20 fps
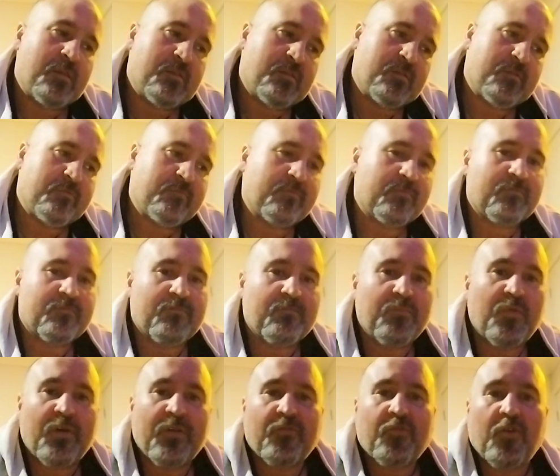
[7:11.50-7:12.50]
And
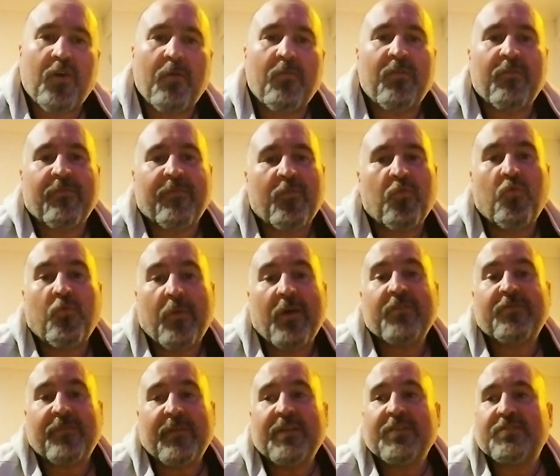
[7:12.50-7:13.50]
by the time I've
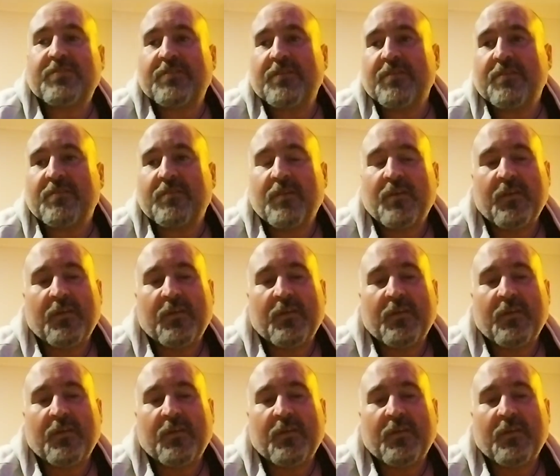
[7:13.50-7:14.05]
almost finished it,